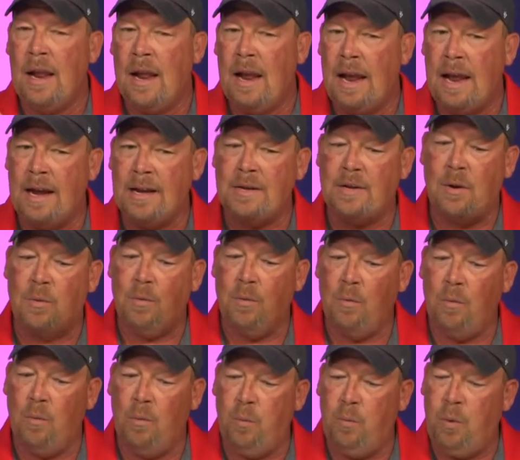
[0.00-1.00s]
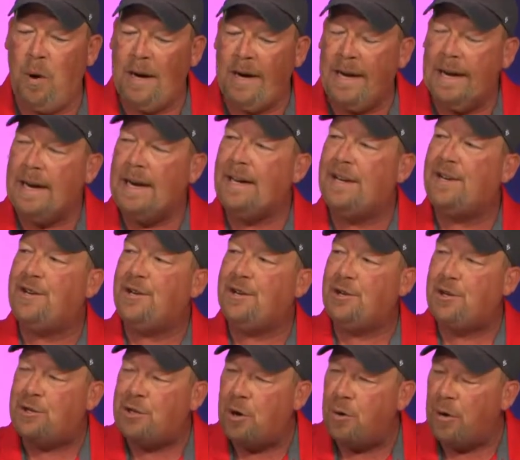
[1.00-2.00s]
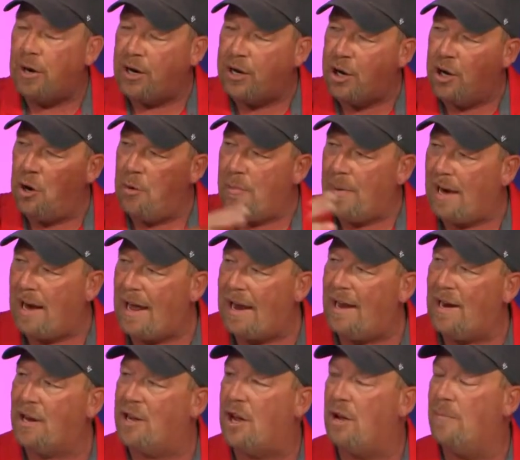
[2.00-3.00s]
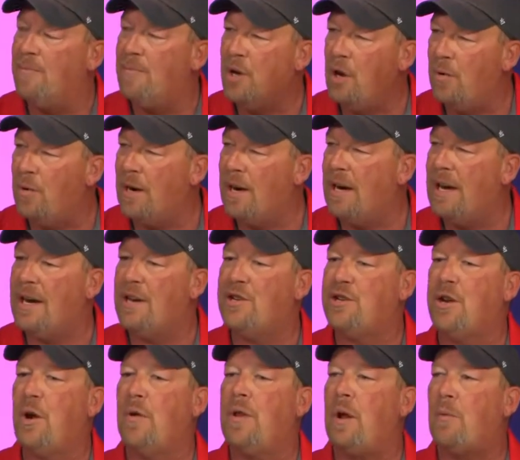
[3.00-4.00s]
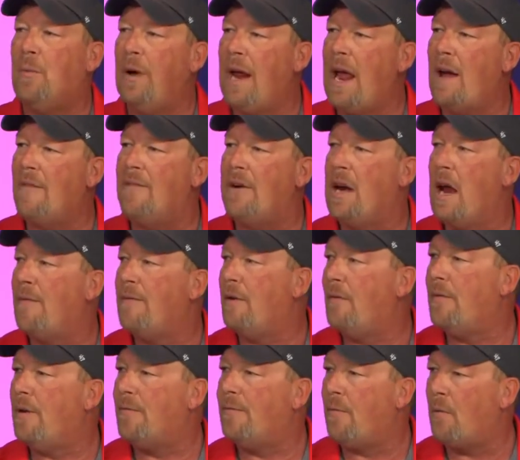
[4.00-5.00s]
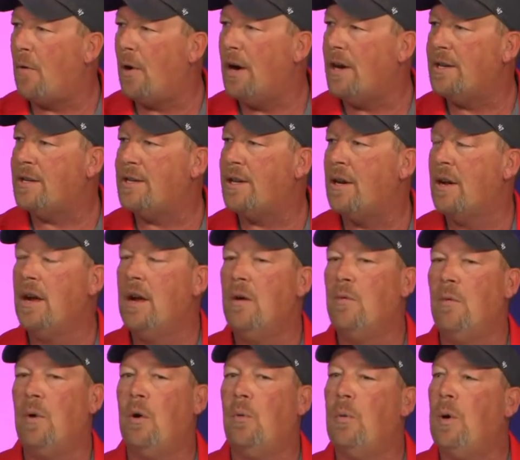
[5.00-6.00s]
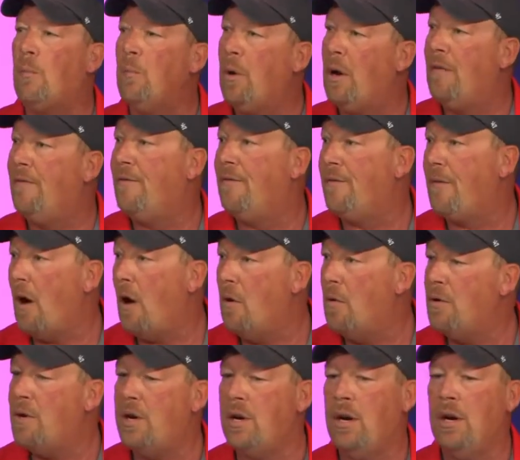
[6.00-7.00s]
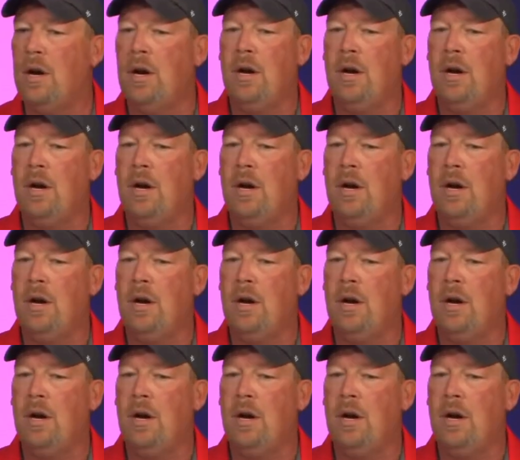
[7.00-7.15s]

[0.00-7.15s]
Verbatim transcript: is we need to accumulate a community so that we have enough of a voice where when we vote,